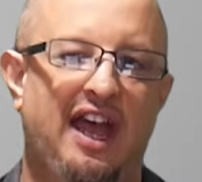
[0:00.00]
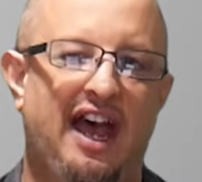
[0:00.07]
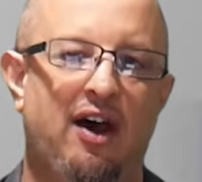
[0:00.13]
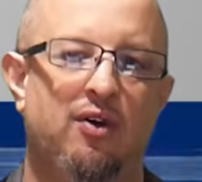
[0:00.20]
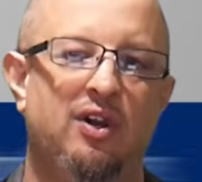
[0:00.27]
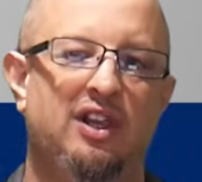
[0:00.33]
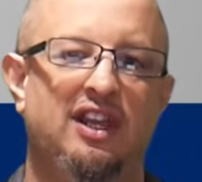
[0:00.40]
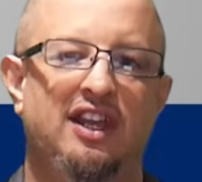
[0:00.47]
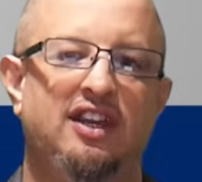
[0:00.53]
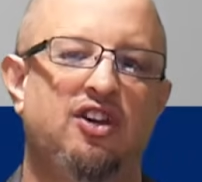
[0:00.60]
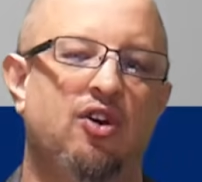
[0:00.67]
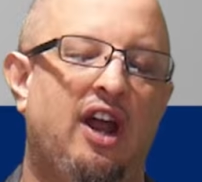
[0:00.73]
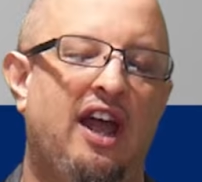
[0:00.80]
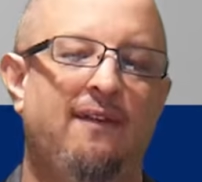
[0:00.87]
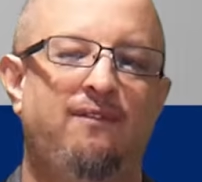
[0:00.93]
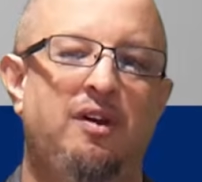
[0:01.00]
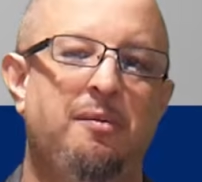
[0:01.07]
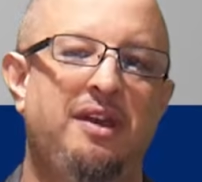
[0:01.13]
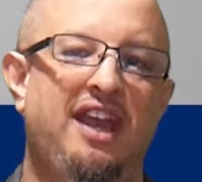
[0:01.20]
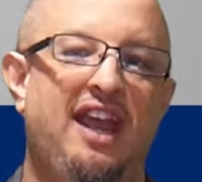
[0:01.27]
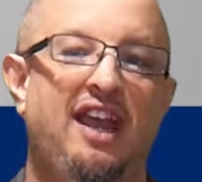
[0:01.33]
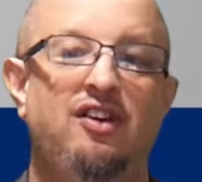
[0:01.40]
how to link your
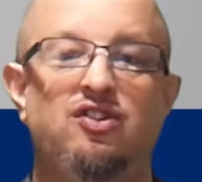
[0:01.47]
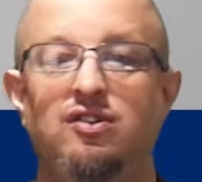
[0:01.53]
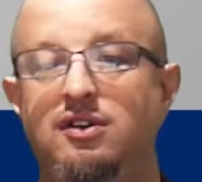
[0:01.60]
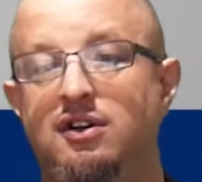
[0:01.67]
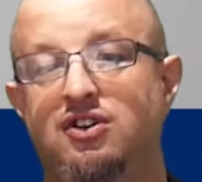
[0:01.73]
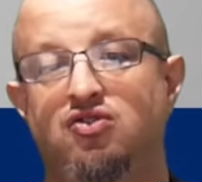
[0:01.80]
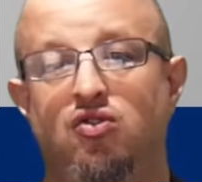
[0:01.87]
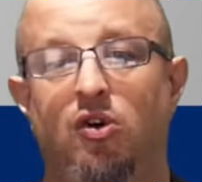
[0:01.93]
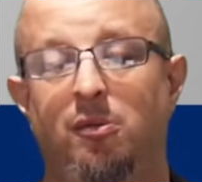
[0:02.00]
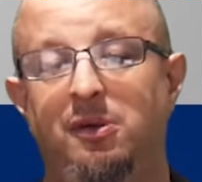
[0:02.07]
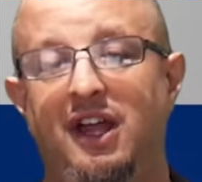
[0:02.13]
FMEA to your control